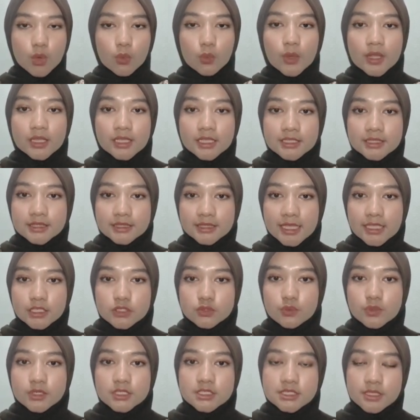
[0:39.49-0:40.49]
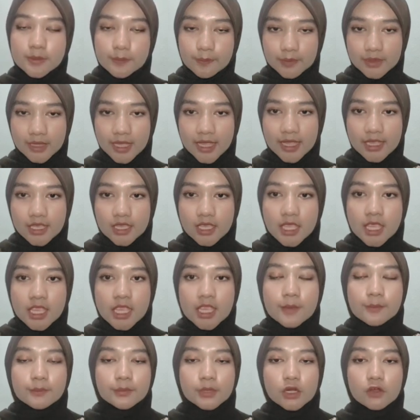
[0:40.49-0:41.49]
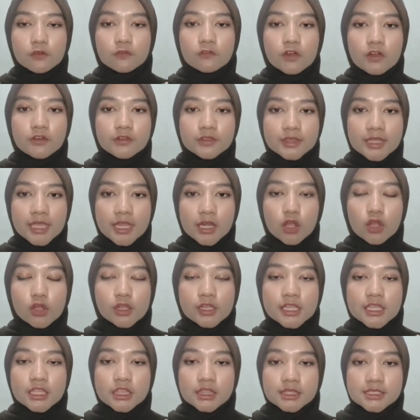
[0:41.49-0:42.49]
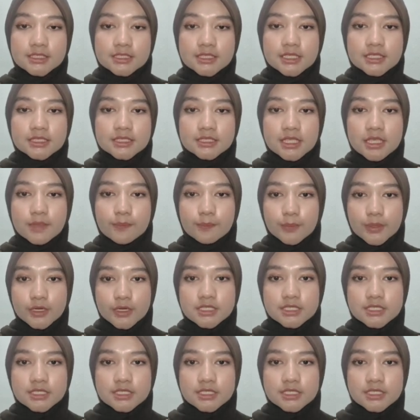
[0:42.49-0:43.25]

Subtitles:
When the tiles were supplied, Imran found that only 60%